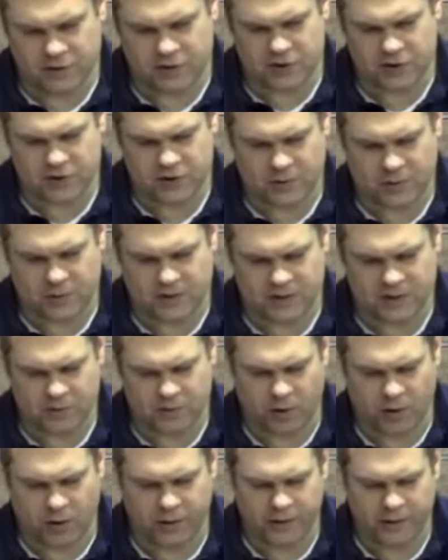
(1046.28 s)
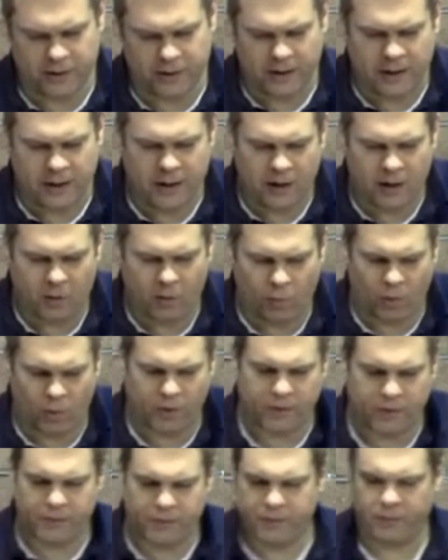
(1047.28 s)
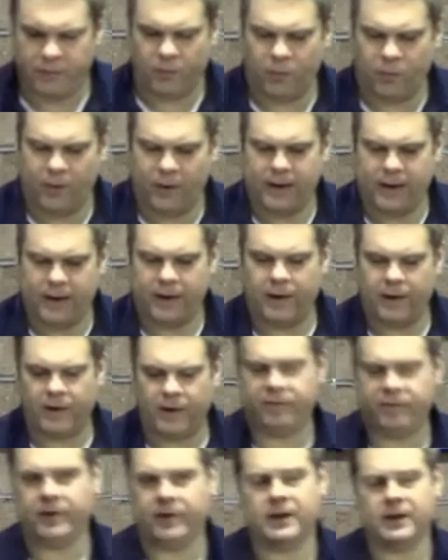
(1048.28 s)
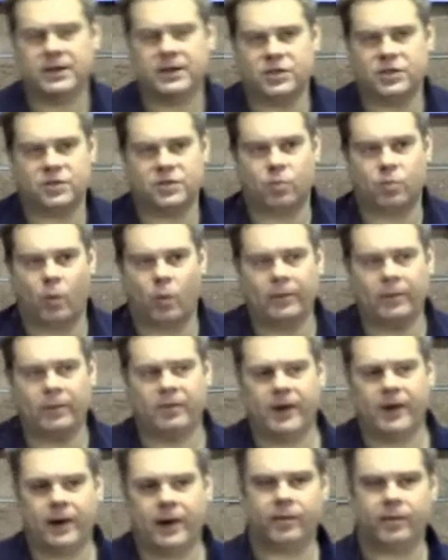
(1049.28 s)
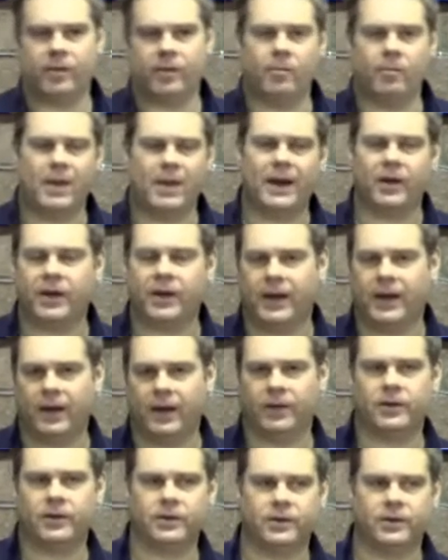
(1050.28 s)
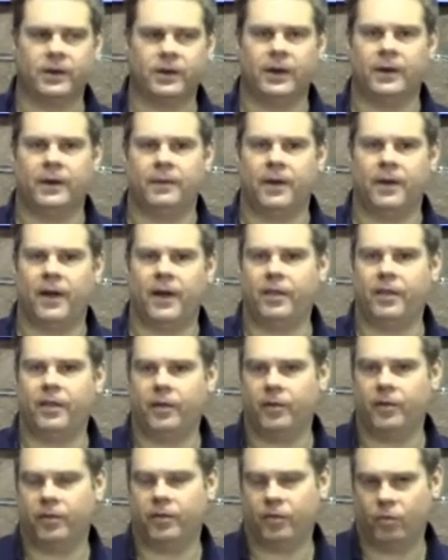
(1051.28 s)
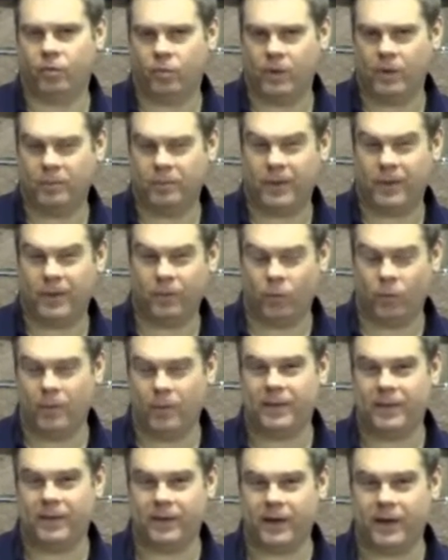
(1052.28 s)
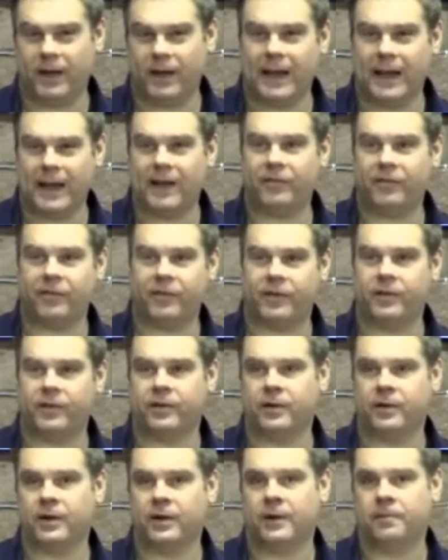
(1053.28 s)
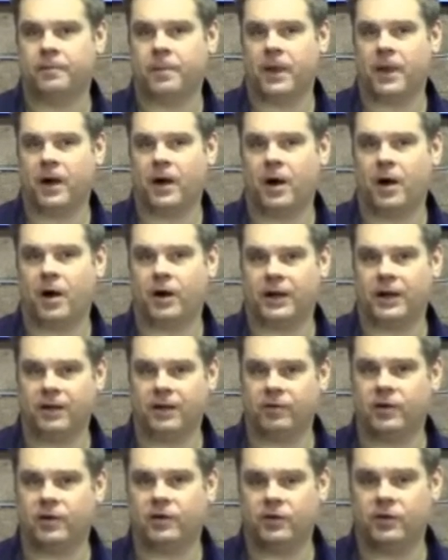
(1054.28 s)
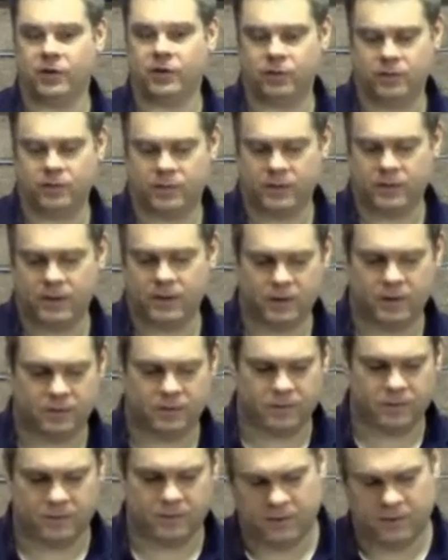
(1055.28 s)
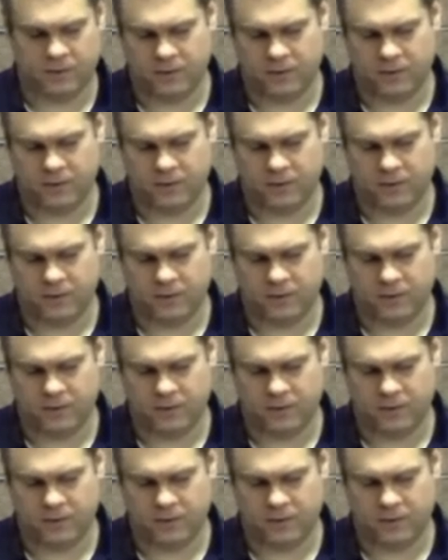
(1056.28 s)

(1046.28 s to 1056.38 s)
Judges 21. One where a village is wiped out, the men are killed, and the women that are left are given to the